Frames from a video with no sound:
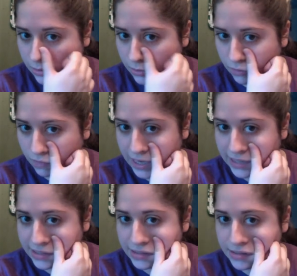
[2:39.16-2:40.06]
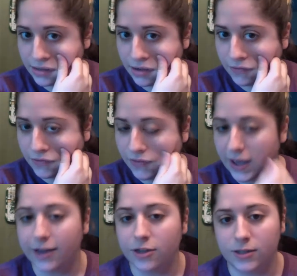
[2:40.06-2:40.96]
the rest of the
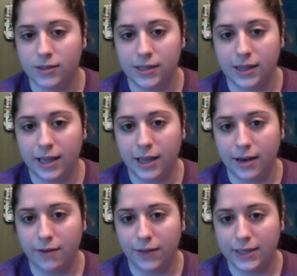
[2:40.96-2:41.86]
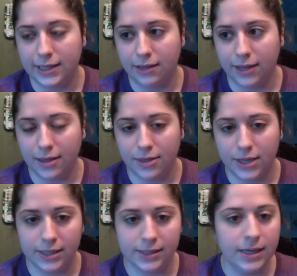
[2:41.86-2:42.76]
factions, and they kind of like delegate
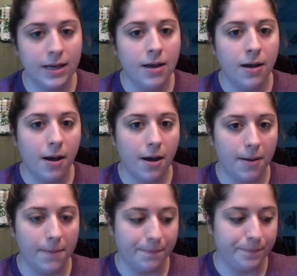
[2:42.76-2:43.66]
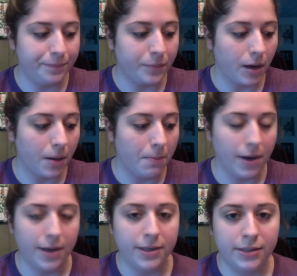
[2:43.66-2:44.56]
things.
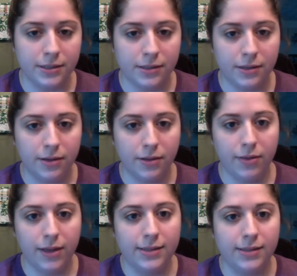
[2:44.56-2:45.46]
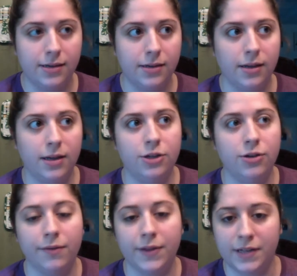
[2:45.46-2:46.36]
But that's a issue
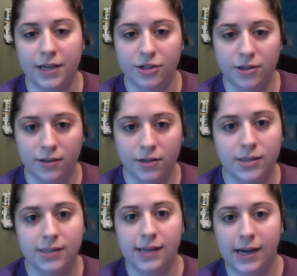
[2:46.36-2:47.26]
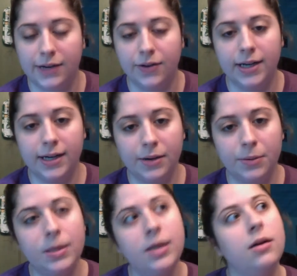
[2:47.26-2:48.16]
of contention in their society right now,
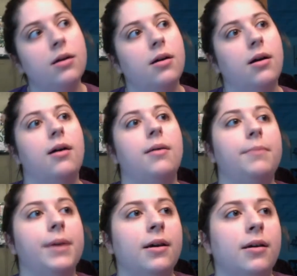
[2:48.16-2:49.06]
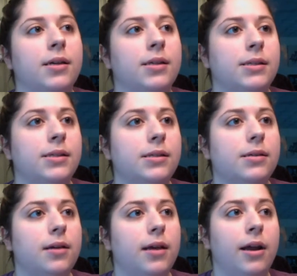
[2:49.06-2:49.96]
because
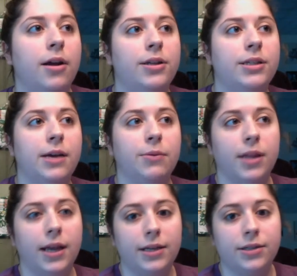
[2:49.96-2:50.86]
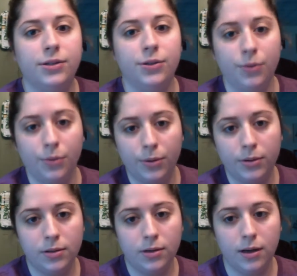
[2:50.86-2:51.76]
erudite would like to,
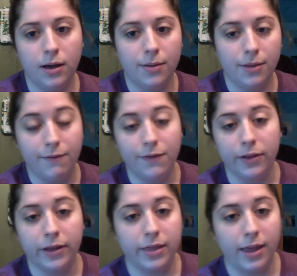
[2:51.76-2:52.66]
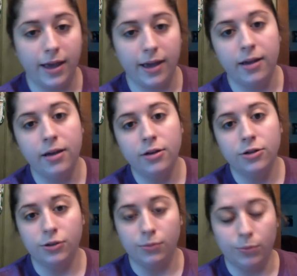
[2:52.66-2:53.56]
they feel like they
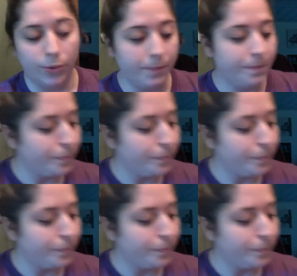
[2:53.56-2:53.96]
should rule.